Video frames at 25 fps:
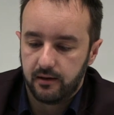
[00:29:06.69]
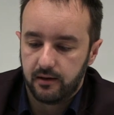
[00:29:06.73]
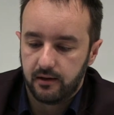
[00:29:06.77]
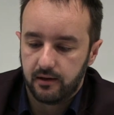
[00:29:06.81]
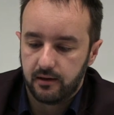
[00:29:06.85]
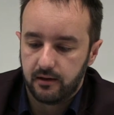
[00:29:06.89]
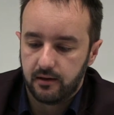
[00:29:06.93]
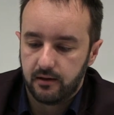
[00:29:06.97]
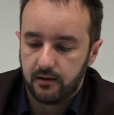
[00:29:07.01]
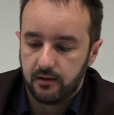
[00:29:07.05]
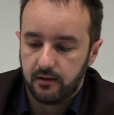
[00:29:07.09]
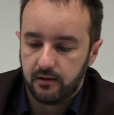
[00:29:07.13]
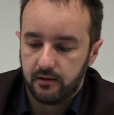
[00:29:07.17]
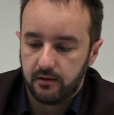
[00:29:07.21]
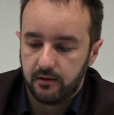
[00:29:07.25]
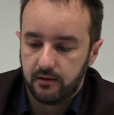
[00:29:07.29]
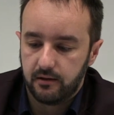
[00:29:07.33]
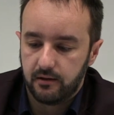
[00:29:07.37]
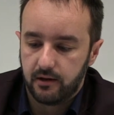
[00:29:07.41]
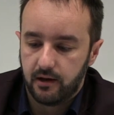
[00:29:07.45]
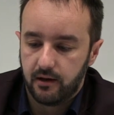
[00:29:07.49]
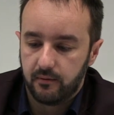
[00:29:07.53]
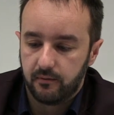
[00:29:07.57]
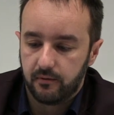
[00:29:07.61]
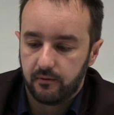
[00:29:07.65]
And
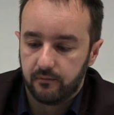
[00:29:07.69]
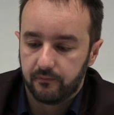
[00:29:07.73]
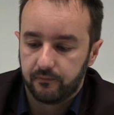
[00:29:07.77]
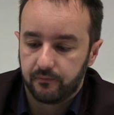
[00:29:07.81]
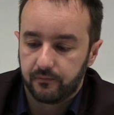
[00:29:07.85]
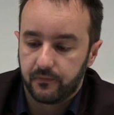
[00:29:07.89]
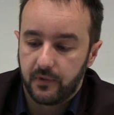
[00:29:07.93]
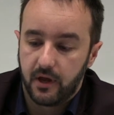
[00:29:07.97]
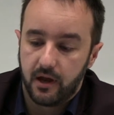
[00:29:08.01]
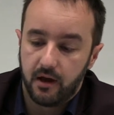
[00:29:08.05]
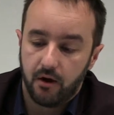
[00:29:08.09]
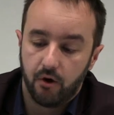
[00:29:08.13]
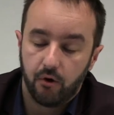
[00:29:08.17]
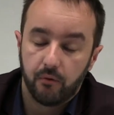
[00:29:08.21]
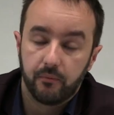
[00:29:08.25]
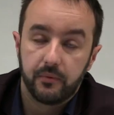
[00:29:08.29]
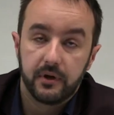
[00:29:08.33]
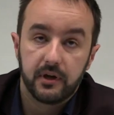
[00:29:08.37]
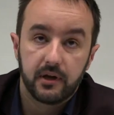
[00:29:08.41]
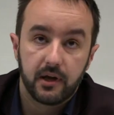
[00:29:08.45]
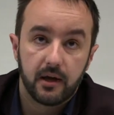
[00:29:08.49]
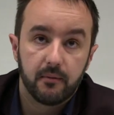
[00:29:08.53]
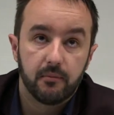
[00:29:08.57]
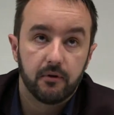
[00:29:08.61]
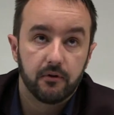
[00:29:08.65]
I
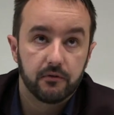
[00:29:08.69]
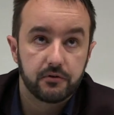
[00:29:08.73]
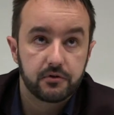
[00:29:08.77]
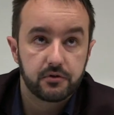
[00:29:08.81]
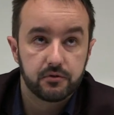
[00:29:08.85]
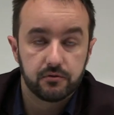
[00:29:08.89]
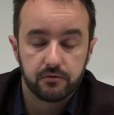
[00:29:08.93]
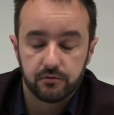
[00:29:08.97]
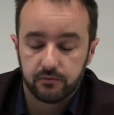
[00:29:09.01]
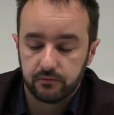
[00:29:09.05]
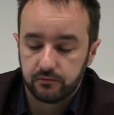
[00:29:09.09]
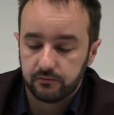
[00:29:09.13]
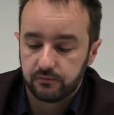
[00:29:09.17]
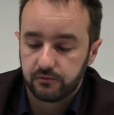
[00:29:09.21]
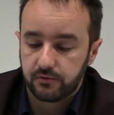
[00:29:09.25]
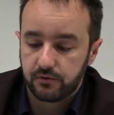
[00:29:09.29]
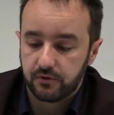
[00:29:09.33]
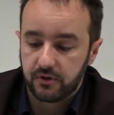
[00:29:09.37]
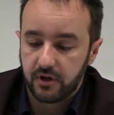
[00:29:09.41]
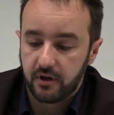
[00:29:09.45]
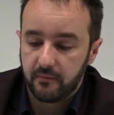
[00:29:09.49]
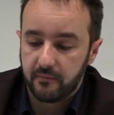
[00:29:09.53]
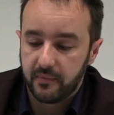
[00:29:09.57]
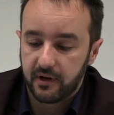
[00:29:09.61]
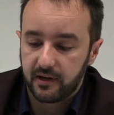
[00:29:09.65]
hope being able to
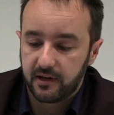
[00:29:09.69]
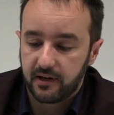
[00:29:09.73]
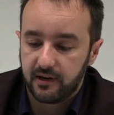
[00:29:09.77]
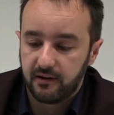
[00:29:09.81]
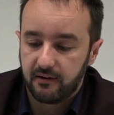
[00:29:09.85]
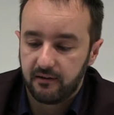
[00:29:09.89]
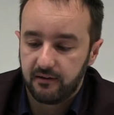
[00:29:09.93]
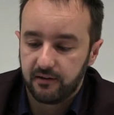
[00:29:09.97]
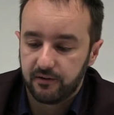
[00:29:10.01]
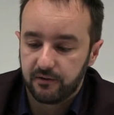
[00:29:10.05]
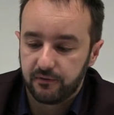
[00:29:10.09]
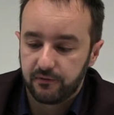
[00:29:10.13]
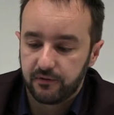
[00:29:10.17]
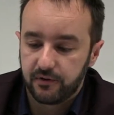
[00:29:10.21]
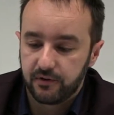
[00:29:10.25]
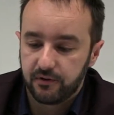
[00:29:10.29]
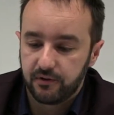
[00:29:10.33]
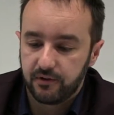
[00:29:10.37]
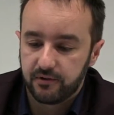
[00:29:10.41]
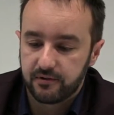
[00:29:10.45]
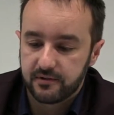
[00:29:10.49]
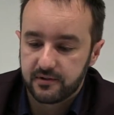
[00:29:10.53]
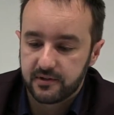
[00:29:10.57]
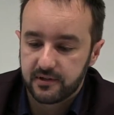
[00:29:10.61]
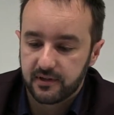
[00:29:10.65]
come back here in a
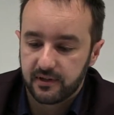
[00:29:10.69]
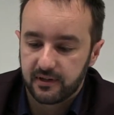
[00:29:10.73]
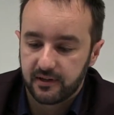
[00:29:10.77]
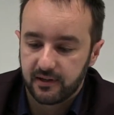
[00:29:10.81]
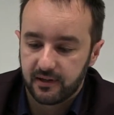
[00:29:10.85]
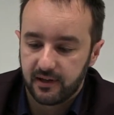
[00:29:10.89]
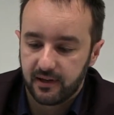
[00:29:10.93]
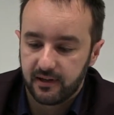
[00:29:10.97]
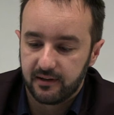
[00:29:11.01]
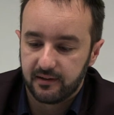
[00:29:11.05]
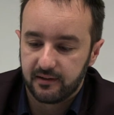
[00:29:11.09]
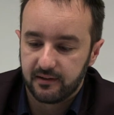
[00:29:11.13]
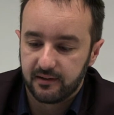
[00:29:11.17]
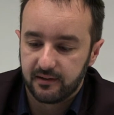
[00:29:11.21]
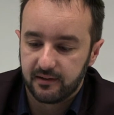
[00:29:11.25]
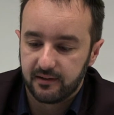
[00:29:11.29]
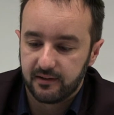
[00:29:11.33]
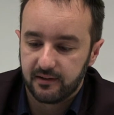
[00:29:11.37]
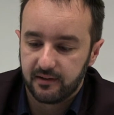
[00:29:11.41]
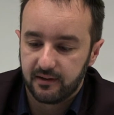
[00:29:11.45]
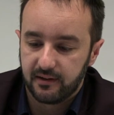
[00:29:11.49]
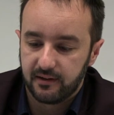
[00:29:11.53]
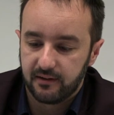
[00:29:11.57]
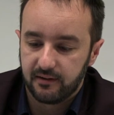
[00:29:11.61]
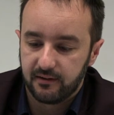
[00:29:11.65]
few years
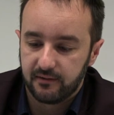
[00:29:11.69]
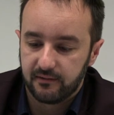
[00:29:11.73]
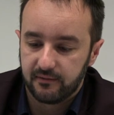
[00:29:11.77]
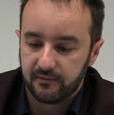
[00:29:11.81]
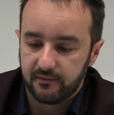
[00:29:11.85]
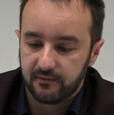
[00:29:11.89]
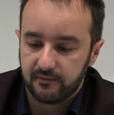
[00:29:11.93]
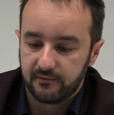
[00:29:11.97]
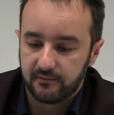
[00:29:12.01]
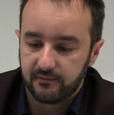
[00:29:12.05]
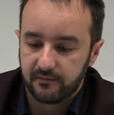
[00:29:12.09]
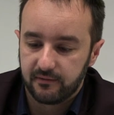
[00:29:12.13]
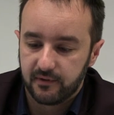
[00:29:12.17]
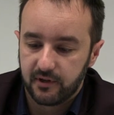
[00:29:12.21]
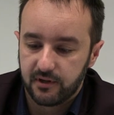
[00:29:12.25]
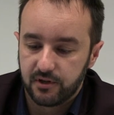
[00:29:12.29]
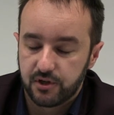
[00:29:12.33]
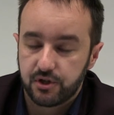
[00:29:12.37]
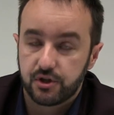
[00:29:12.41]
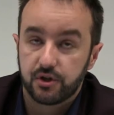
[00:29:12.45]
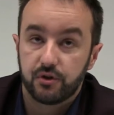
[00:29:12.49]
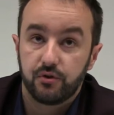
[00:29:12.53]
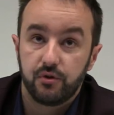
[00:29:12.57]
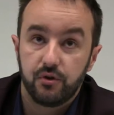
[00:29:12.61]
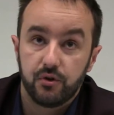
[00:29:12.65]
and
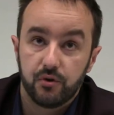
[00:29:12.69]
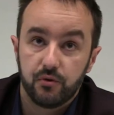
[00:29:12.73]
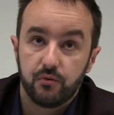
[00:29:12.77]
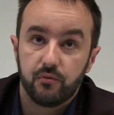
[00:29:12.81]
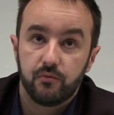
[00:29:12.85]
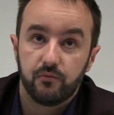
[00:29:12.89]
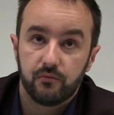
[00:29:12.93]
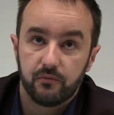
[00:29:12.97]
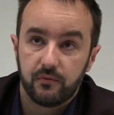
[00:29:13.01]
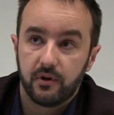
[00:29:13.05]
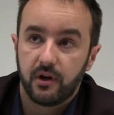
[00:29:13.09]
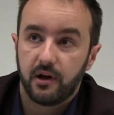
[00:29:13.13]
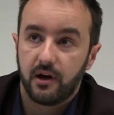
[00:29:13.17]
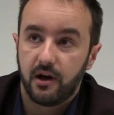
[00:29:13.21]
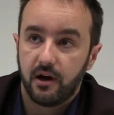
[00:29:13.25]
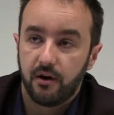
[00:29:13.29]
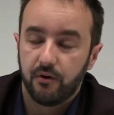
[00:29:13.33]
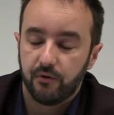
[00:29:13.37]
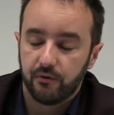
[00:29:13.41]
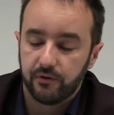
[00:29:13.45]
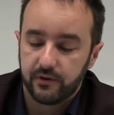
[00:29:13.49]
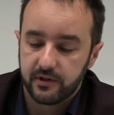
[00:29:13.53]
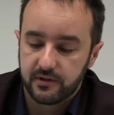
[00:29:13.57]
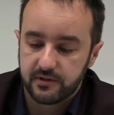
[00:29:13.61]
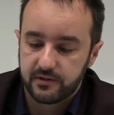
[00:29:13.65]
show you
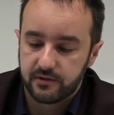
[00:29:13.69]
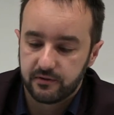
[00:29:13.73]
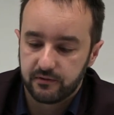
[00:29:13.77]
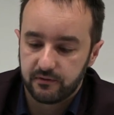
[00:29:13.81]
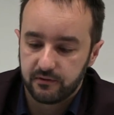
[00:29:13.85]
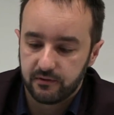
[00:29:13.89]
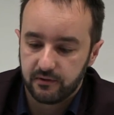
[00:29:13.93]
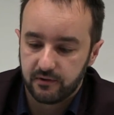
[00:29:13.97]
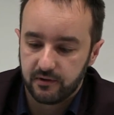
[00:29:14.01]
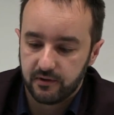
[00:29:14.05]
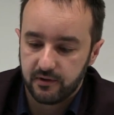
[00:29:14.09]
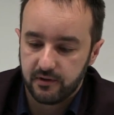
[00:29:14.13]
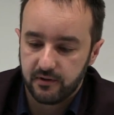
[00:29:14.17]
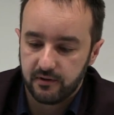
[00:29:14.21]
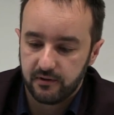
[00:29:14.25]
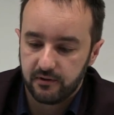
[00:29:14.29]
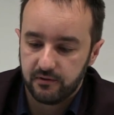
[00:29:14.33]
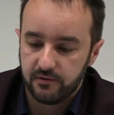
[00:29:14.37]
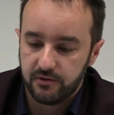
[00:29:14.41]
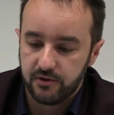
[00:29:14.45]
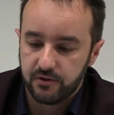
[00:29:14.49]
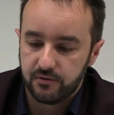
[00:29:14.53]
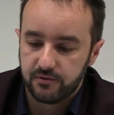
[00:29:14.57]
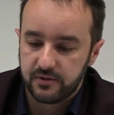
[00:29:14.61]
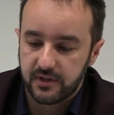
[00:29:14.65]
how this
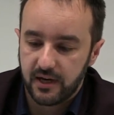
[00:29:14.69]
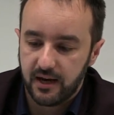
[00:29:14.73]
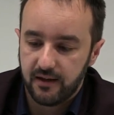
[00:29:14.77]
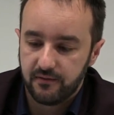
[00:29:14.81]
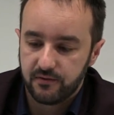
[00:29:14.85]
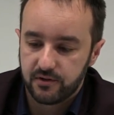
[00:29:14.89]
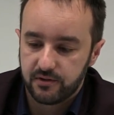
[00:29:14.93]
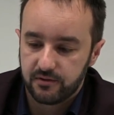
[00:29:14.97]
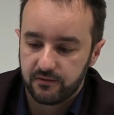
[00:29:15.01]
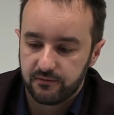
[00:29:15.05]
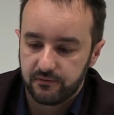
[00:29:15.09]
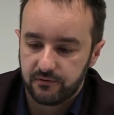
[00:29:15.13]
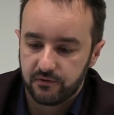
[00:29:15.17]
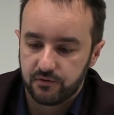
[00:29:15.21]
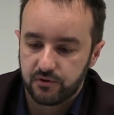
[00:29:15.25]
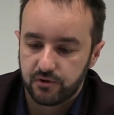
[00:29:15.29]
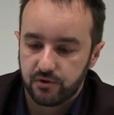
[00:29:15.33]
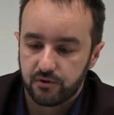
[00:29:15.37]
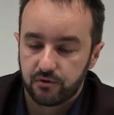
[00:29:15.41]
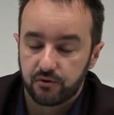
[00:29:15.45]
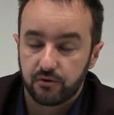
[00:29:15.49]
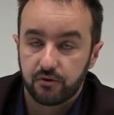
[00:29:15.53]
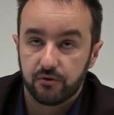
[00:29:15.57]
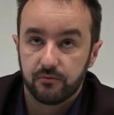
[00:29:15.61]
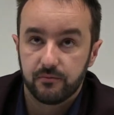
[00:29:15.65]
new television
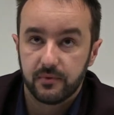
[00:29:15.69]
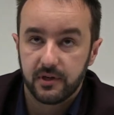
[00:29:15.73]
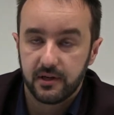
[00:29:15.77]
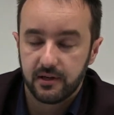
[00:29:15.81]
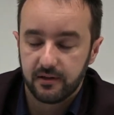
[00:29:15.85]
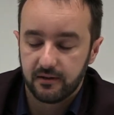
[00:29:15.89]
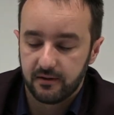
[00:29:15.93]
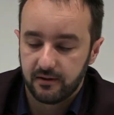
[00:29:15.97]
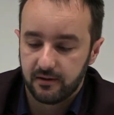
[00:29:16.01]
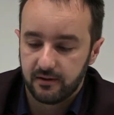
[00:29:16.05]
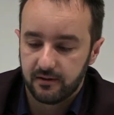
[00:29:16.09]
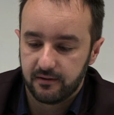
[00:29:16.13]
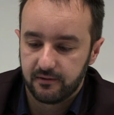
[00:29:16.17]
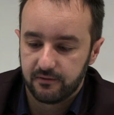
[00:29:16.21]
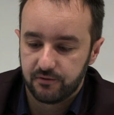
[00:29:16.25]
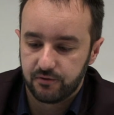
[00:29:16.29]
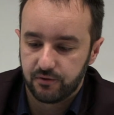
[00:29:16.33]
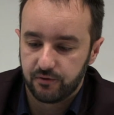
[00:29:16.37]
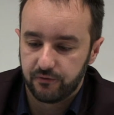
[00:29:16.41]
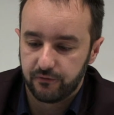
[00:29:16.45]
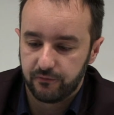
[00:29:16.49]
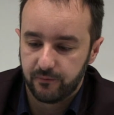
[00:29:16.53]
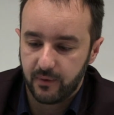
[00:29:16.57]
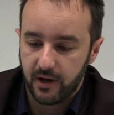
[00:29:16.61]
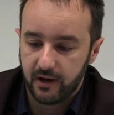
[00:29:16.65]
future could be
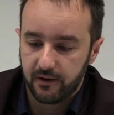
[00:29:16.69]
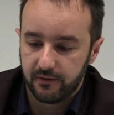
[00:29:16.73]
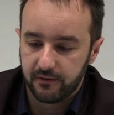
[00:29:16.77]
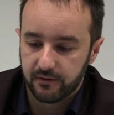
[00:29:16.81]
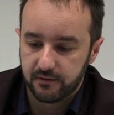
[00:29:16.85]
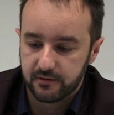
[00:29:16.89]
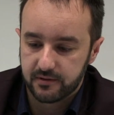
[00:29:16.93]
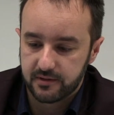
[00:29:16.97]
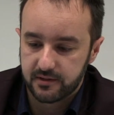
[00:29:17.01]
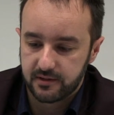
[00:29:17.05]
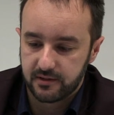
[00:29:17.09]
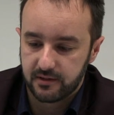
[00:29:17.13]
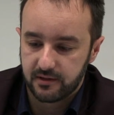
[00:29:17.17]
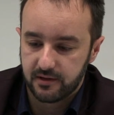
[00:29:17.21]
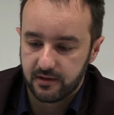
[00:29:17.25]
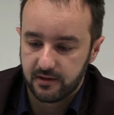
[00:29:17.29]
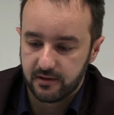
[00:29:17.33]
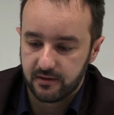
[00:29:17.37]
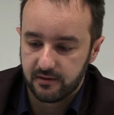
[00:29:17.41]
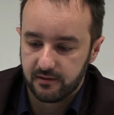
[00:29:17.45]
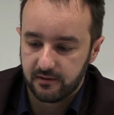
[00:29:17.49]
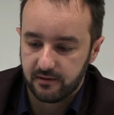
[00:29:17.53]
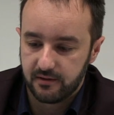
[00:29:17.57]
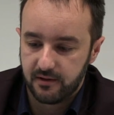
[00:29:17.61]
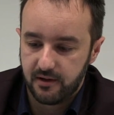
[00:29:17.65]
drove by those
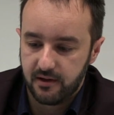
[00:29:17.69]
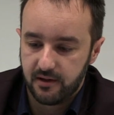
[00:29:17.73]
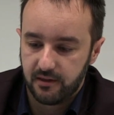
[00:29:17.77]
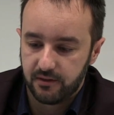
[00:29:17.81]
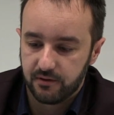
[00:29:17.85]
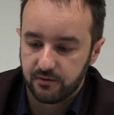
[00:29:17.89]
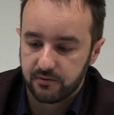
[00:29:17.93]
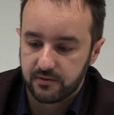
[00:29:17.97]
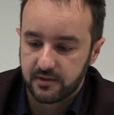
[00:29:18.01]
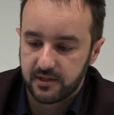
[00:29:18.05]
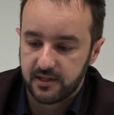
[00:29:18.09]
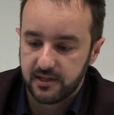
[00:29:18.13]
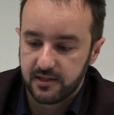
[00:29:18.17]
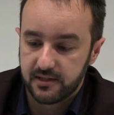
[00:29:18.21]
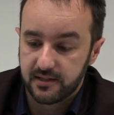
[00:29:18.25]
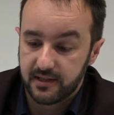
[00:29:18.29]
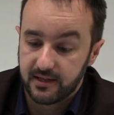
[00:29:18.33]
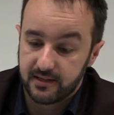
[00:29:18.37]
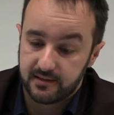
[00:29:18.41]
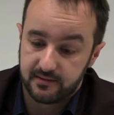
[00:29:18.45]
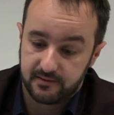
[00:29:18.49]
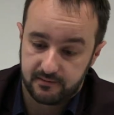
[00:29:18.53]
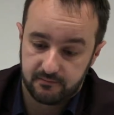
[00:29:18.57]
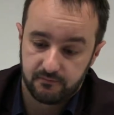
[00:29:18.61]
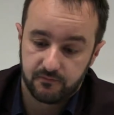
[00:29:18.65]

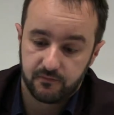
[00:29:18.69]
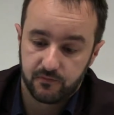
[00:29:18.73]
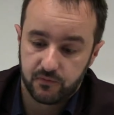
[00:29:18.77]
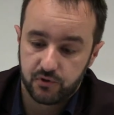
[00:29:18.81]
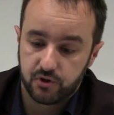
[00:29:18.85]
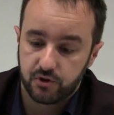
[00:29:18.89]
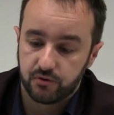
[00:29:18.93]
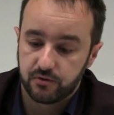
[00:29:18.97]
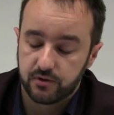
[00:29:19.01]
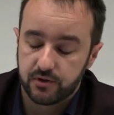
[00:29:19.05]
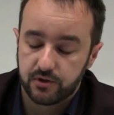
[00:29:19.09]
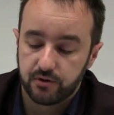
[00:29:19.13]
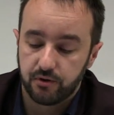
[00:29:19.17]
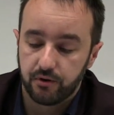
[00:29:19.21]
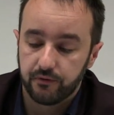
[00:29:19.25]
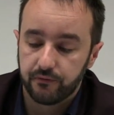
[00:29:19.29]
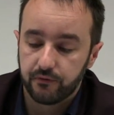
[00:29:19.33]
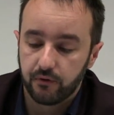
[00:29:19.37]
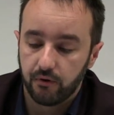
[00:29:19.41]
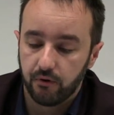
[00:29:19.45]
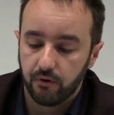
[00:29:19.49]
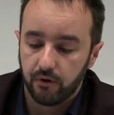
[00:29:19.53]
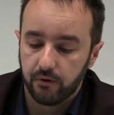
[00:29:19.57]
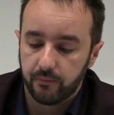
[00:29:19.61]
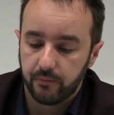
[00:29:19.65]
keys that should
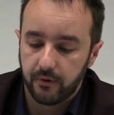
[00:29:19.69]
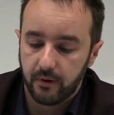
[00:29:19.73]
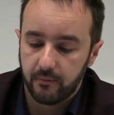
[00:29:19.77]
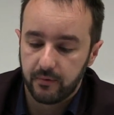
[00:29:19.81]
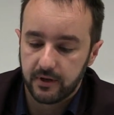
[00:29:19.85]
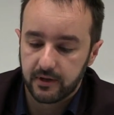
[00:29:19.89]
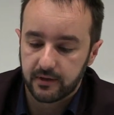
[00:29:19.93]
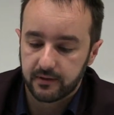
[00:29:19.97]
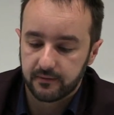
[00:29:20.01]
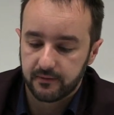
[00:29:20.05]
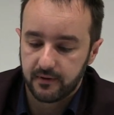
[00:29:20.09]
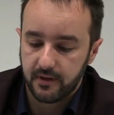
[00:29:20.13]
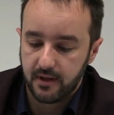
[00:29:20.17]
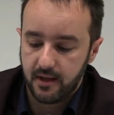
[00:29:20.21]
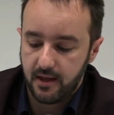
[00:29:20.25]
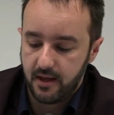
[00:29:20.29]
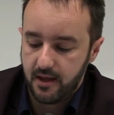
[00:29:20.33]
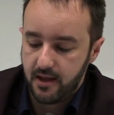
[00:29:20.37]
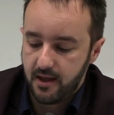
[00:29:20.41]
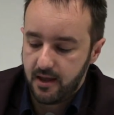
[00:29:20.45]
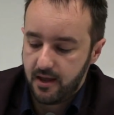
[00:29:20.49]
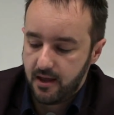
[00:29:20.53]
serve all the public.